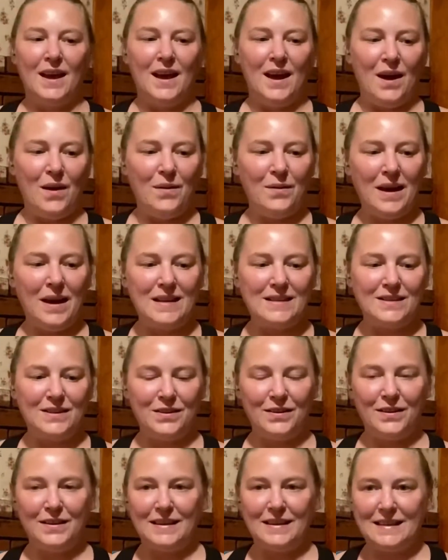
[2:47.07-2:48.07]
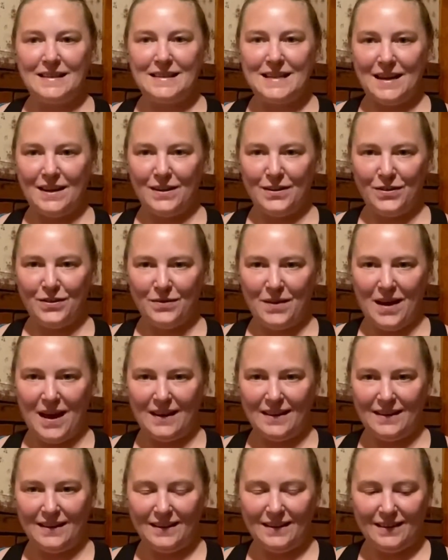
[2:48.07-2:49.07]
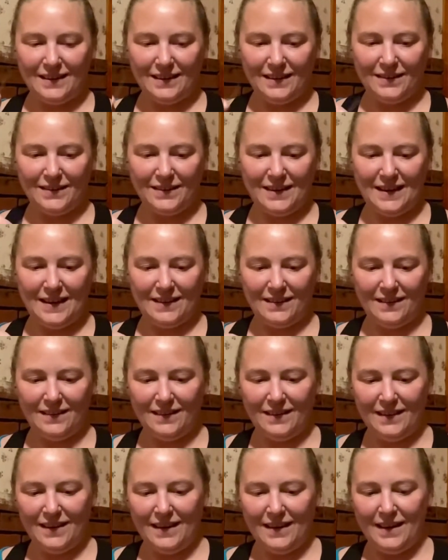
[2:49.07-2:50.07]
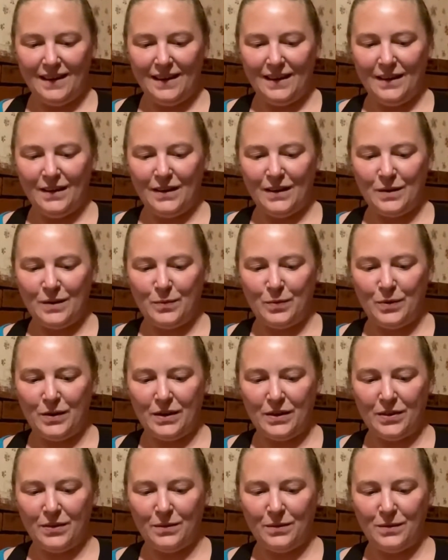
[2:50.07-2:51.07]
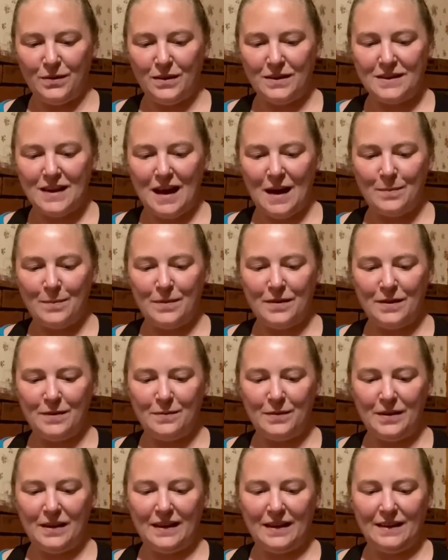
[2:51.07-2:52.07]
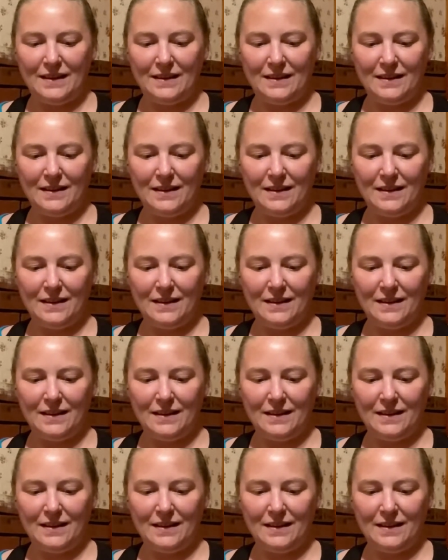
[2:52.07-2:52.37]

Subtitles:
Okay, so you're gonna take your thread, your needle, you're gonna put it through the top of the bean.